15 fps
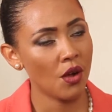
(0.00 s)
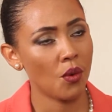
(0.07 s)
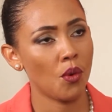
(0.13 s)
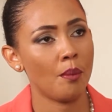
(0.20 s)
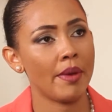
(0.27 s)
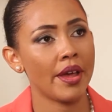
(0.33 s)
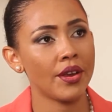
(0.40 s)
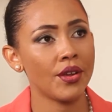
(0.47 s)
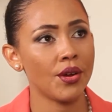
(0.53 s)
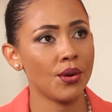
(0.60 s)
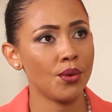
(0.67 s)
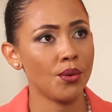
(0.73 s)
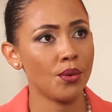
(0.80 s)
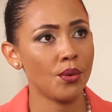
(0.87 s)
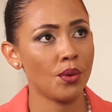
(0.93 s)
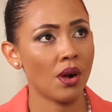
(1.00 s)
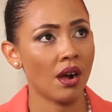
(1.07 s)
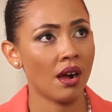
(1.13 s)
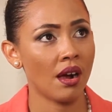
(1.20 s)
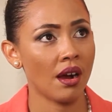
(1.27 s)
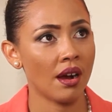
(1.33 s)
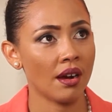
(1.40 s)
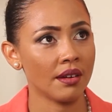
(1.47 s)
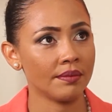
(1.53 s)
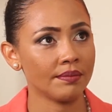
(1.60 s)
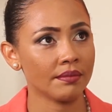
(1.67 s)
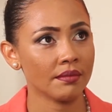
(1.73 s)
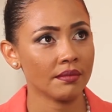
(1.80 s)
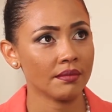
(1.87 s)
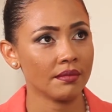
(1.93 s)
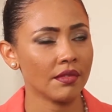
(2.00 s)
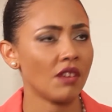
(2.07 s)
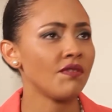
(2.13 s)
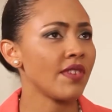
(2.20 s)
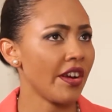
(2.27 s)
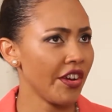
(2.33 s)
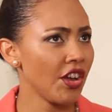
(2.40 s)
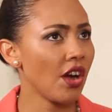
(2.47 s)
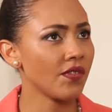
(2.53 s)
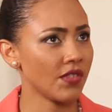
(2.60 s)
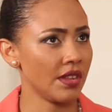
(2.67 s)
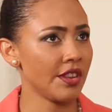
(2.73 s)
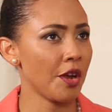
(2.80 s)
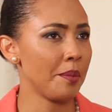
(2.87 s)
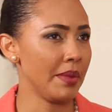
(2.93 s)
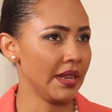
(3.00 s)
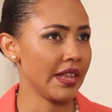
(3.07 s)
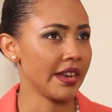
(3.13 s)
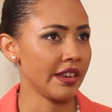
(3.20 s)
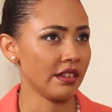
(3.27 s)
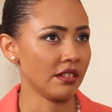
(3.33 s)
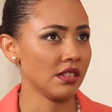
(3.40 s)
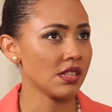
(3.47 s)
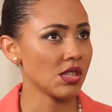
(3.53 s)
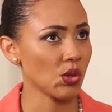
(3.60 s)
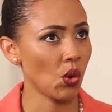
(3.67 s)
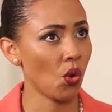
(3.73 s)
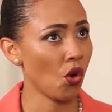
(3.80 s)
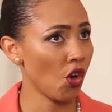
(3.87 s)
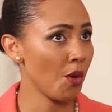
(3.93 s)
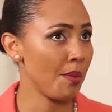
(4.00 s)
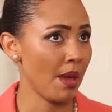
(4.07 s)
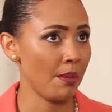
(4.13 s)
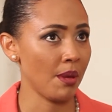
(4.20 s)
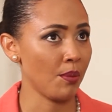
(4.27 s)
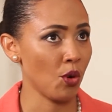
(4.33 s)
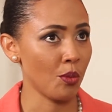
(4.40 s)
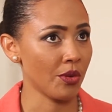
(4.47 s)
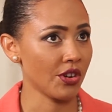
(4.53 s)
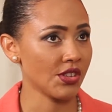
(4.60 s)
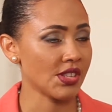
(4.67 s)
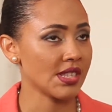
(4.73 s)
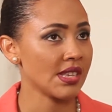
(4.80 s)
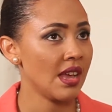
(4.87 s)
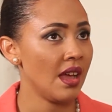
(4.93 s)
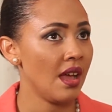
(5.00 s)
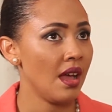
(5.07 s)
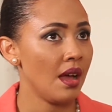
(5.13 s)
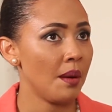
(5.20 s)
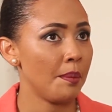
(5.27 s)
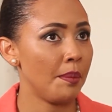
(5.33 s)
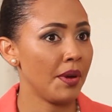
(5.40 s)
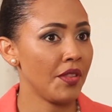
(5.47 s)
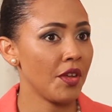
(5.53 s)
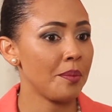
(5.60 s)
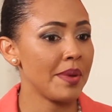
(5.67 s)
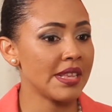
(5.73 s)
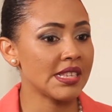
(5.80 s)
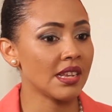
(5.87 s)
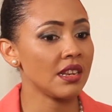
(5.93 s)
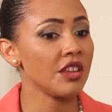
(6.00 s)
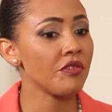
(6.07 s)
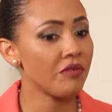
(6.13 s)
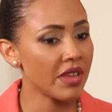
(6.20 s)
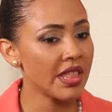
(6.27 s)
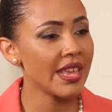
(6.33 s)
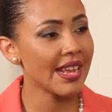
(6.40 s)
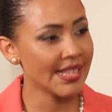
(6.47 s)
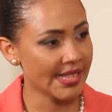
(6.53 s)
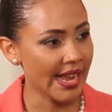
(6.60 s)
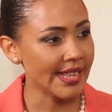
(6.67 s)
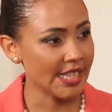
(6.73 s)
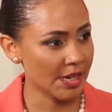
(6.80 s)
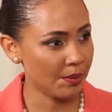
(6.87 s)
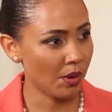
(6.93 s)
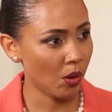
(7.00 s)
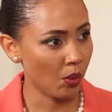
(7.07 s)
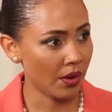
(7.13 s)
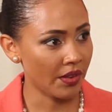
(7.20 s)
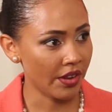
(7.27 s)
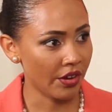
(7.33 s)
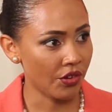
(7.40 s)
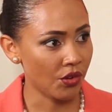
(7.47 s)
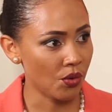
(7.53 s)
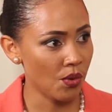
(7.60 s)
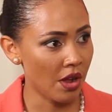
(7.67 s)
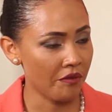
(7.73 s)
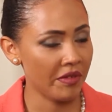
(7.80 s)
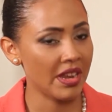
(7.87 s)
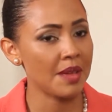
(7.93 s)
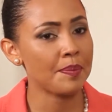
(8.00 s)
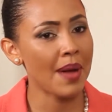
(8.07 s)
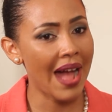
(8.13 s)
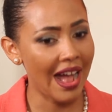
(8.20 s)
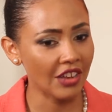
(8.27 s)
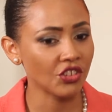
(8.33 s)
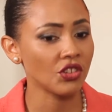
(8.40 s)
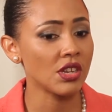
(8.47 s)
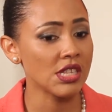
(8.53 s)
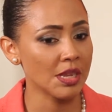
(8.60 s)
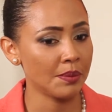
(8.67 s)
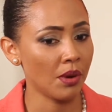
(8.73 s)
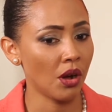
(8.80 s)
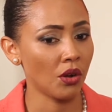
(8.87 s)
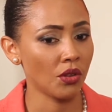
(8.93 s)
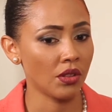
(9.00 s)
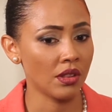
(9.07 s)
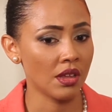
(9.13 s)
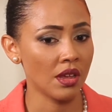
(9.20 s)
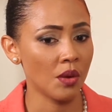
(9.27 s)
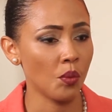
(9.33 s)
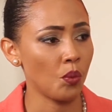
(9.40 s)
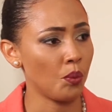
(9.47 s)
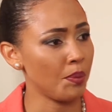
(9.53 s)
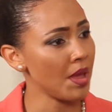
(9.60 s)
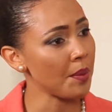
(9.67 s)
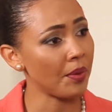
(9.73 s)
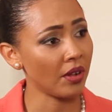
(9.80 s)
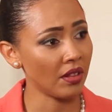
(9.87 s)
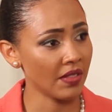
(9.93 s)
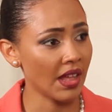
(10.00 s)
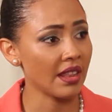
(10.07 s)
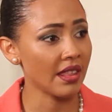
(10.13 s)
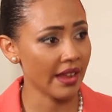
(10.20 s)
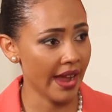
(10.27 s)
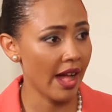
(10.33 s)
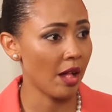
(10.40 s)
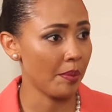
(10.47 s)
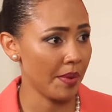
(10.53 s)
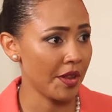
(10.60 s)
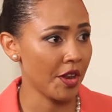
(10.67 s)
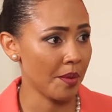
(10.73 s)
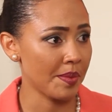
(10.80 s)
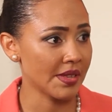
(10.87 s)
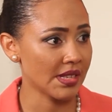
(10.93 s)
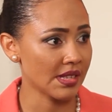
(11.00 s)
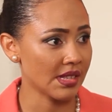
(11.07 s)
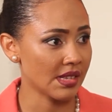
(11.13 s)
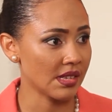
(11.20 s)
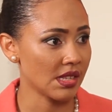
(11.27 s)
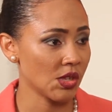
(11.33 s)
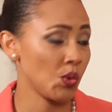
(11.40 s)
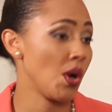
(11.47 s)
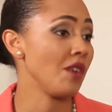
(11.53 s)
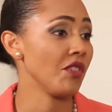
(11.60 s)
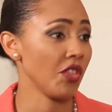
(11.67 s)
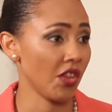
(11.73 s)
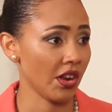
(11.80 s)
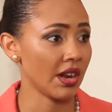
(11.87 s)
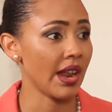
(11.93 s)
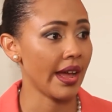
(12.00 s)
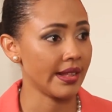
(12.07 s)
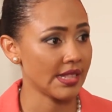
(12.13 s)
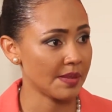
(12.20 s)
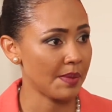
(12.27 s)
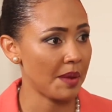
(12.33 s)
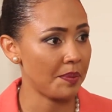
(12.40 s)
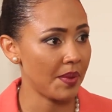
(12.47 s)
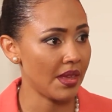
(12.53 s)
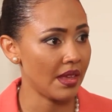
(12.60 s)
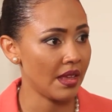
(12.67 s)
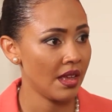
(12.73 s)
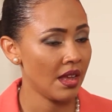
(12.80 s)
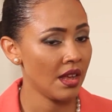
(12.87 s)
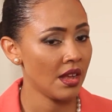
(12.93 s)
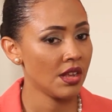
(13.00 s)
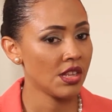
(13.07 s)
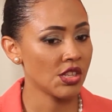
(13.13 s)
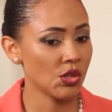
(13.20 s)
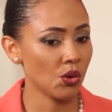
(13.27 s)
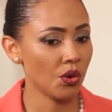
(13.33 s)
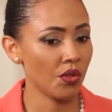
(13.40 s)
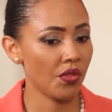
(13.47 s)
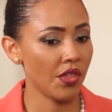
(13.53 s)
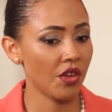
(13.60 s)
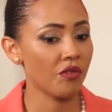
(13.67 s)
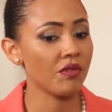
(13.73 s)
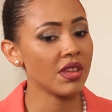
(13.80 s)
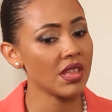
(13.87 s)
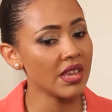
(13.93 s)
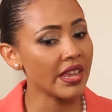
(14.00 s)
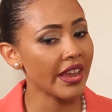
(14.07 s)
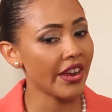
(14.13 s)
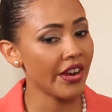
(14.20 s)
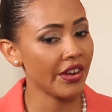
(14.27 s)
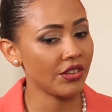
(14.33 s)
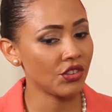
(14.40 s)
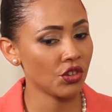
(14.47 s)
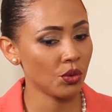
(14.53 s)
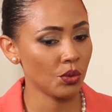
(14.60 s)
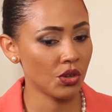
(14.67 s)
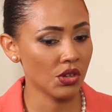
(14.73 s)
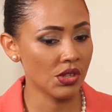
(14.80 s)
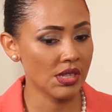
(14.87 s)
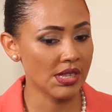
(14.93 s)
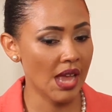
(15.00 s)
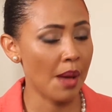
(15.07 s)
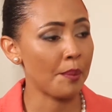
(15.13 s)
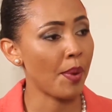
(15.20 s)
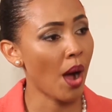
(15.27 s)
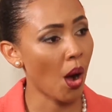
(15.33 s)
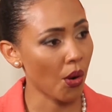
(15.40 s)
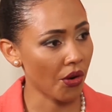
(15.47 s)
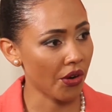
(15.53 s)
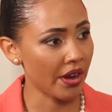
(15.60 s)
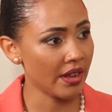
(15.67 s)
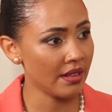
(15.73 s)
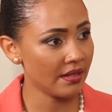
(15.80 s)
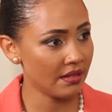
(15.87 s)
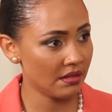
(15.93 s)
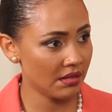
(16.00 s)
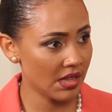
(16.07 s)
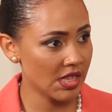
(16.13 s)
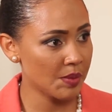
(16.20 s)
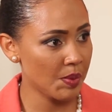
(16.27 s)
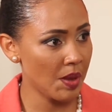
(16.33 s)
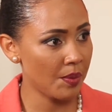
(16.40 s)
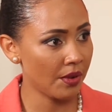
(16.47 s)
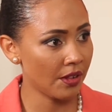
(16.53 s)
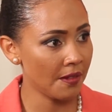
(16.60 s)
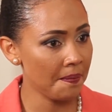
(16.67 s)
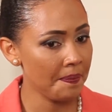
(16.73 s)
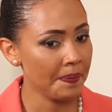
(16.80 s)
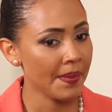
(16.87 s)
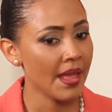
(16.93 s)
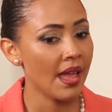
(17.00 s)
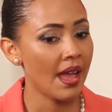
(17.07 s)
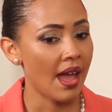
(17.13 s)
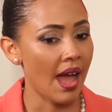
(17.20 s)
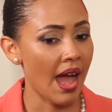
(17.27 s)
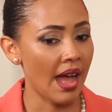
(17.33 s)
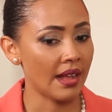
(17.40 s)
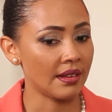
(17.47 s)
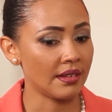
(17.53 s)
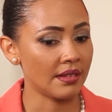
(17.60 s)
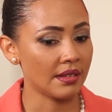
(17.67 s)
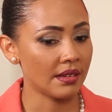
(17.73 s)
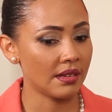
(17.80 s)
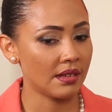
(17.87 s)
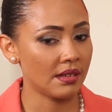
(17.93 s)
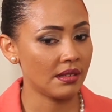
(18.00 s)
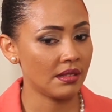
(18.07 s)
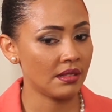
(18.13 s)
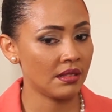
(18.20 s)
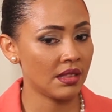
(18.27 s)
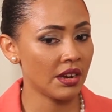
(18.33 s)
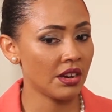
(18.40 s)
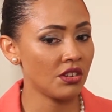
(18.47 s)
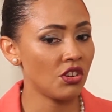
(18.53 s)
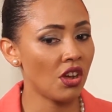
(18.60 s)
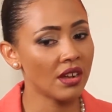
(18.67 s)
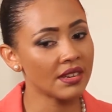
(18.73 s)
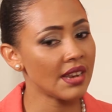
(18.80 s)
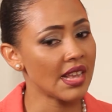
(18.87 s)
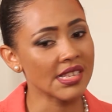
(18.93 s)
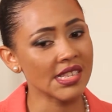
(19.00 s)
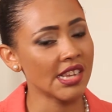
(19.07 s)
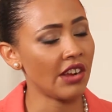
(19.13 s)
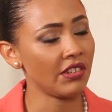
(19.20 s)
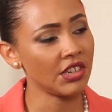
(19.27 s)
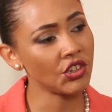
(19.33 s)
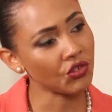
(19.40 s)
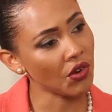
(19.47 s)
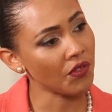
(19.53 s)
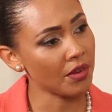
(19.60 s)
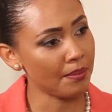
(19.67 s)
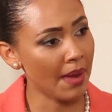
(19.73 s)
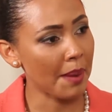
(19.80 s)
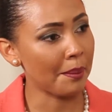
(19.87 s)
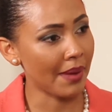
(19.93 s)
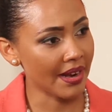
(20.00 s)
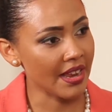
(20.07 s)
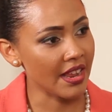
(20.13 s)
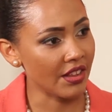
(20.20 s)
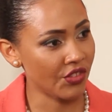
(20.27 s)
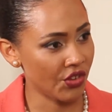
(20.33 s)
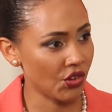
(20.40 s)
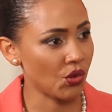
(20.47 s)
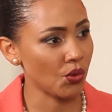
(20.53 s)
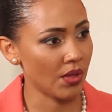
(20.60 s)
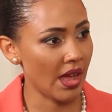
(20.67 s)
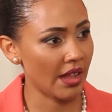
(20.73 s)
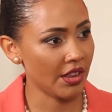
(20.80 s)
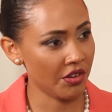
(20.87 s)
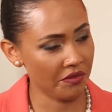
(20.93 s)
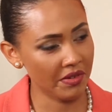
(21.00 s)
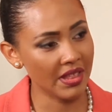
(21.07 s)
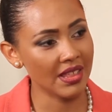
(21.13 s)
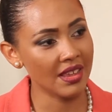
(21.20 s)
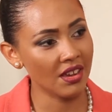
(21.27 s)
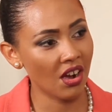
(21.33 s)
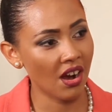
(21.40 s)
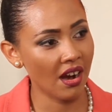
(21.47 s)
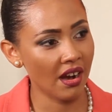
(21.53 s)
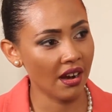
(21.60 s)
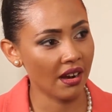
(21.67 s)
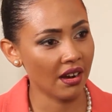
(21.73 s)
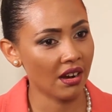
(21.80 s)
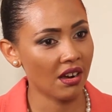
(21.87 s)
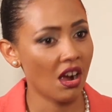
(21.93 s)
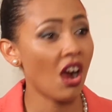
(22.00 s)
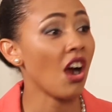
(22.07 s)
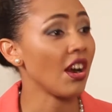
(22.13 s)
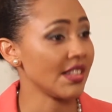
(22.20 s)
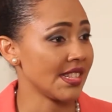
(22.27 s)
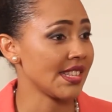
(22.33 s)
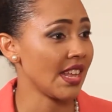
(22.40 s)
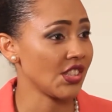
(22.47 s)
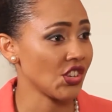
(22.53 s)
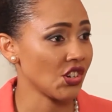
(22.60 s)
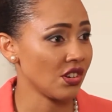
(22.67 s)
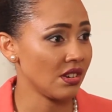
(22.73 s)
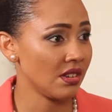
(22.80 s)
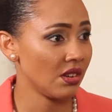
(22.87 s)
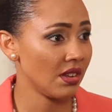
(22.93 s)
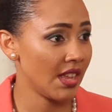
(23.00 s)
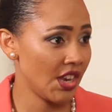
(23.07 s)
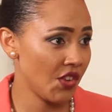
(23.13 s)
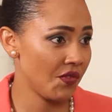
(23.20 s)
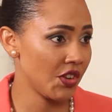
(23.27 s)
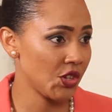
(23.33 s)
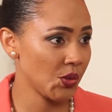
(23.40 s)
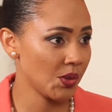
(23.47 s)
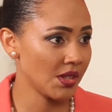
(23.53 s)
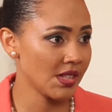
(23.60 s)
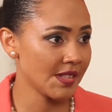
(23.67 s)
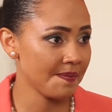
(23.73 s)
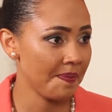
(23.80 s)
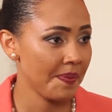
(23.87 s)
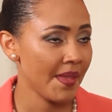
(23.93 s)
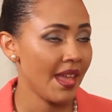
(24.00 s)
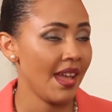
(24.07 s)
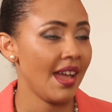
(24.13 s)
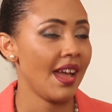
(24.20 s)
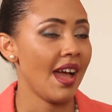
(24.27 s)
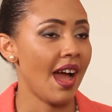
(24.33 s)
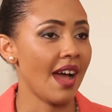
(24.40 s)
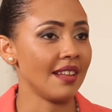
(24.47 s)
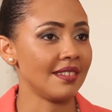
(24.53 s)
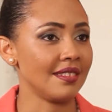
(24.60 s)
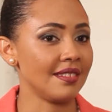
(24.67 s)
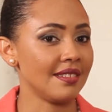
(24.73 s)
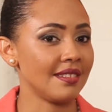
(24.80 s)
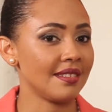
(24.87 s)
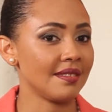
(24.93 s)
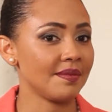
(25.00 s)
women who are, very often they're millennials or baby boomers, but they're basically really excited about what they do and really passionate about the people that they help in their businesses, whoever their clients might be. So they're really geared towards empowering these people, and they're not necessarily driven by money to do that. They really are heart-centered individuals, and